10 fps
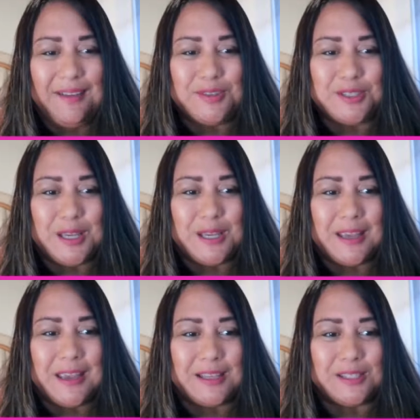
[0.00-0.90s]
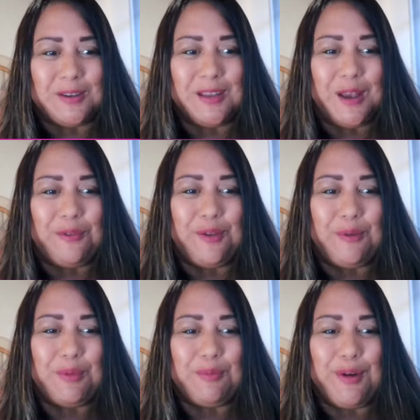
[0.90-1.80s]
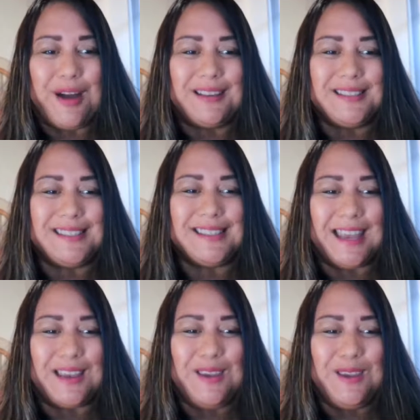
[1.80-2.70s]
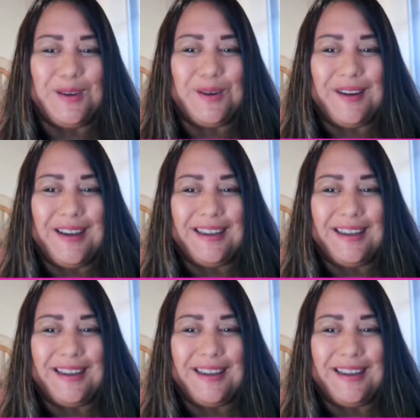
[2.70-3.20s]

She is tuning in from the Bronx in New York,